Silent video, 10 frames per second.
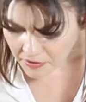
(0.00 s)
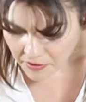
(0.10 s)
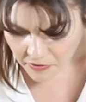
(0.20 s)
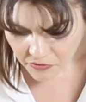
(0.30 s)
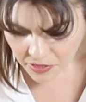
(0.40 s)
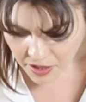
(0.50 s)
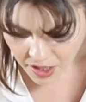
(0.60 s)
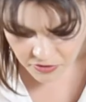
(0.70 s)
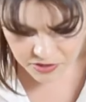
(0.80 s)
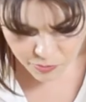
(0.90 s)

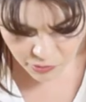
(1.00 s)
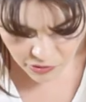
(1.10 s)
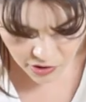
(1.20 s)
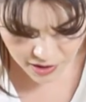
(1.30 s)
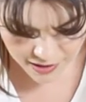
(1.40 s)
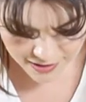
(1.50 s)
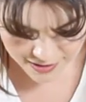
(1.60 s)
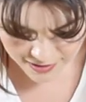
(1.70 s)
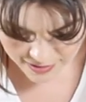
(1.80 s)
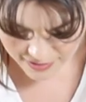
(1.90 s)
Everything looks pretty
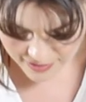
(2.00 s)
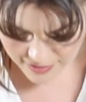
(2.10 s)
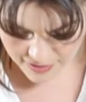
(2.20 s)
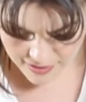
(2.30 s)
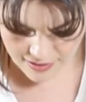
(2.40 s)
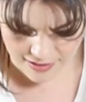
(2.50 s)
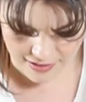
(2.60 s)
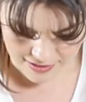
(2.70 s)
good.